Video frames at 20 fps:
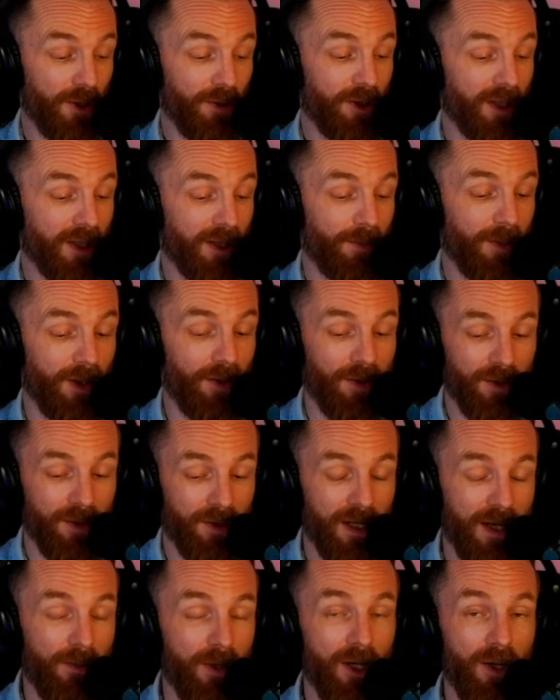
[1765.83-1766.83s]
think about this.
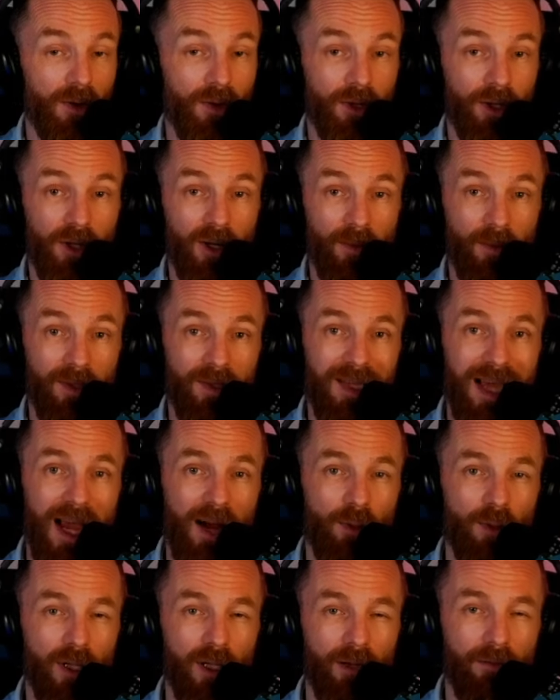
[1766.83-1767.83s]
Let me know in the comments. I
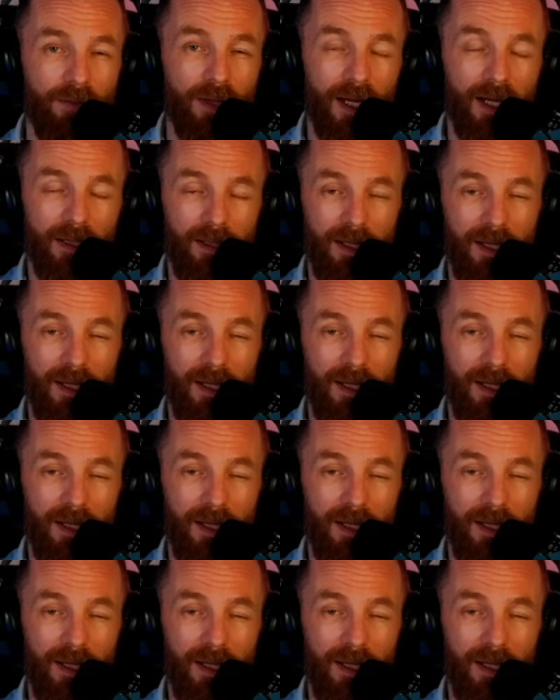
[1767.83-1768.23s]
would love that.